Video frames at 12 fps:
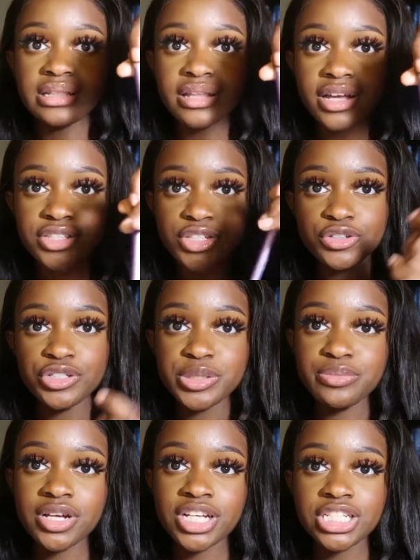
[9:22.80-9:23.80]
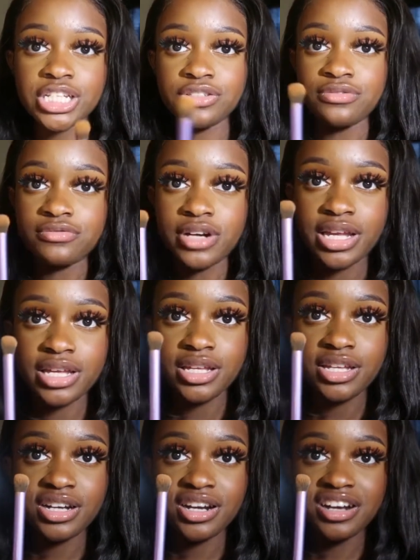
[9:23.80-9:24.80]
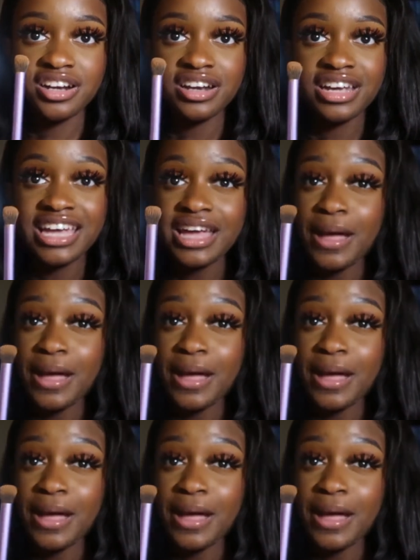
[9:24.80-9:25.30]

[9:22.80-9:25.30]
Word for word: deluxe crease brush is right here